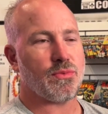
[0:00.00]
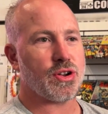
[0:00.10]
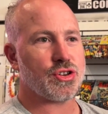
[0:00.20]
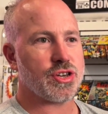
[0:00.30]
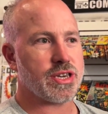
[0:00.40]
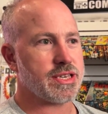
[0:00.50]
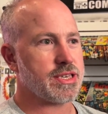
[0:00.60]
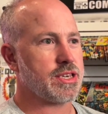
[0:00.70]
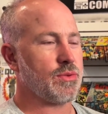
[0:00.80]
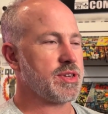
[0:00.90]
which
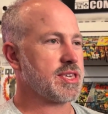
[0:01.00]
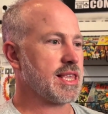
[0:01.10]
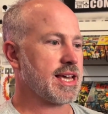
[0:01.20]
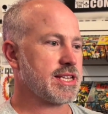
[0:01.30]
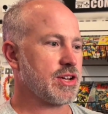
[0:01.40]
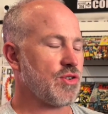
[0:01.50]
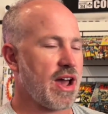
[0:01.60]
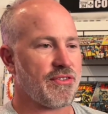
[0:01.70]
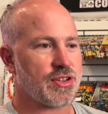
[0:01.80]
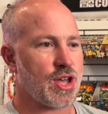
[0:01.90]
is, you know, we select a
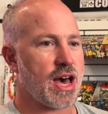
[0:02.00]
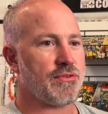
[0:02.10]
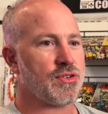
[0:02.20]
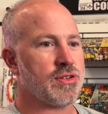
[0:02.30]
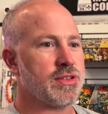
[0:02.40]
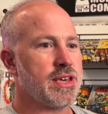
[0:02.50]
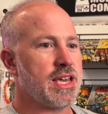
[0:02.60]
graphic novel.